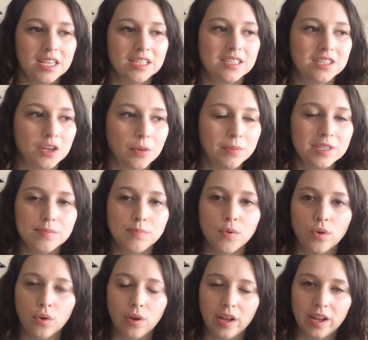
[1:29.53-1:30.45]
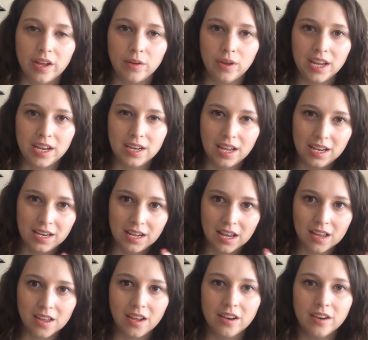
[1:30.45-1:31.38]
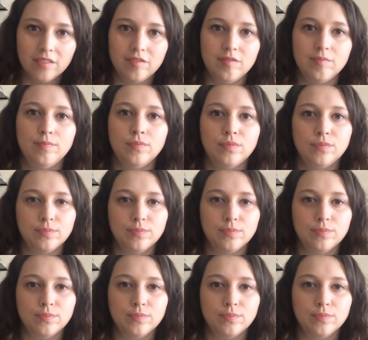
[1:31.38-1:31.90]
Sir Thomas More in kind of